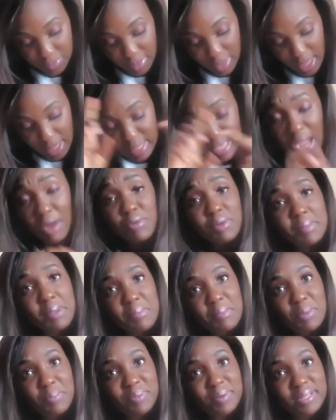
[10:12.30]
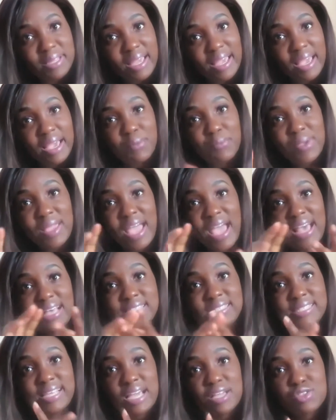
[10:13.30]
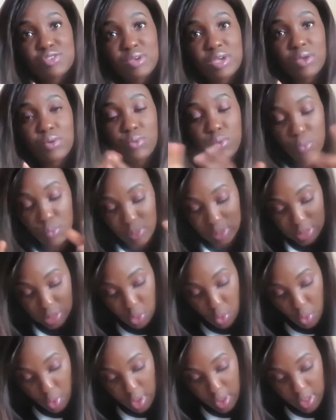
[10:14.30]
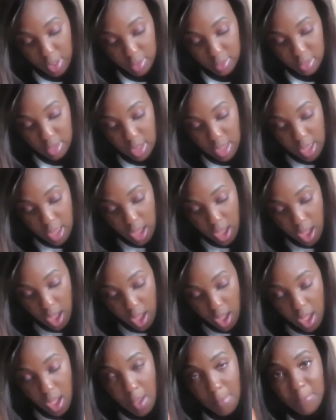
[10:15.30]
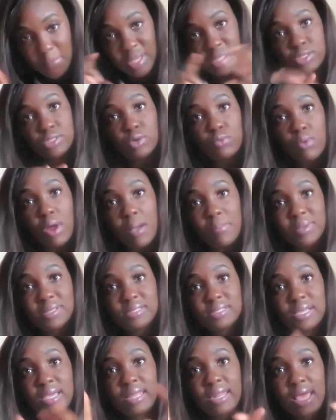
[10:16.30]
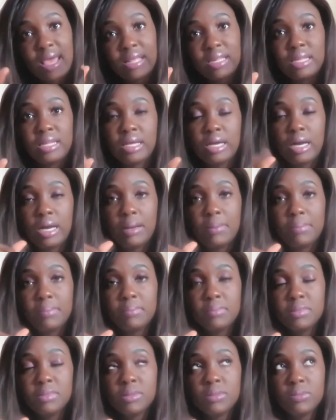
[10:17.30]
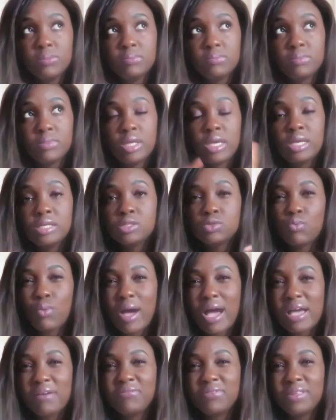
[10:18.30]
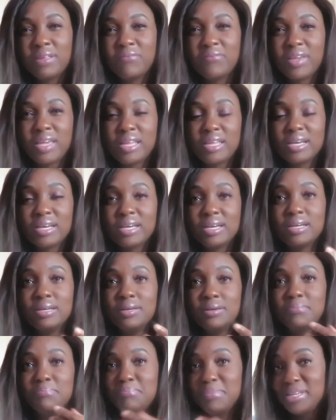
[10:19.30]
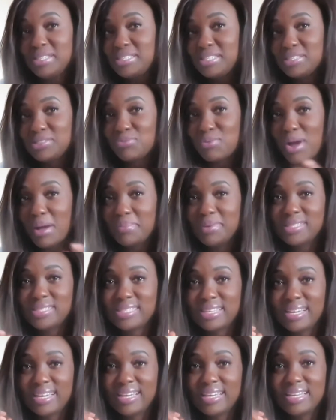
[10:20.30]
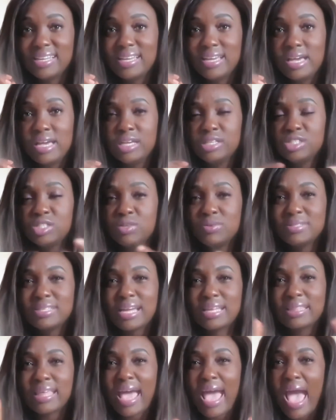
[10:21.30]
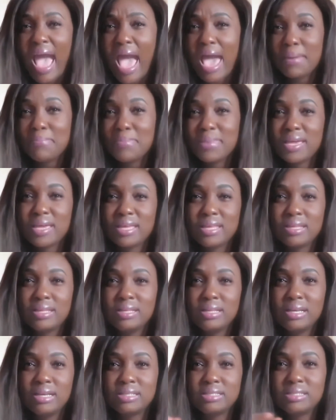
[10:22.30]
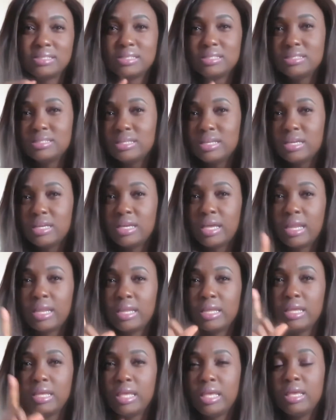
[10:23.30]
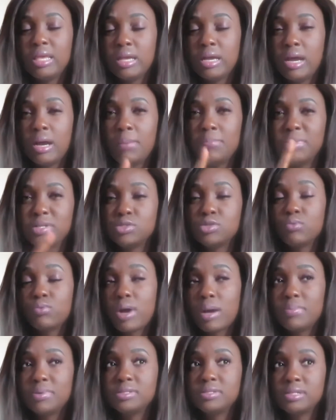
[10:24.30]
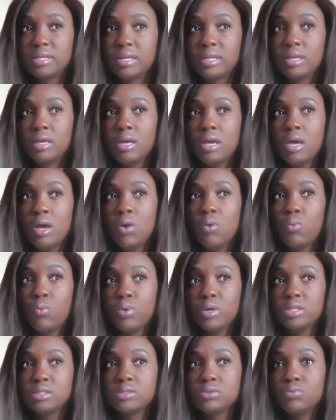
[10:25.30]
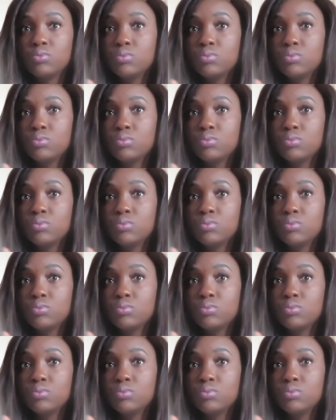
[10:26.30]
Y'all remember Bullethead. We had Cedric, who was called Mr. Robinson, and his wife Levita, Mrs. Robinson. She was like the admin assistant, and he, Mr. Robinson, was,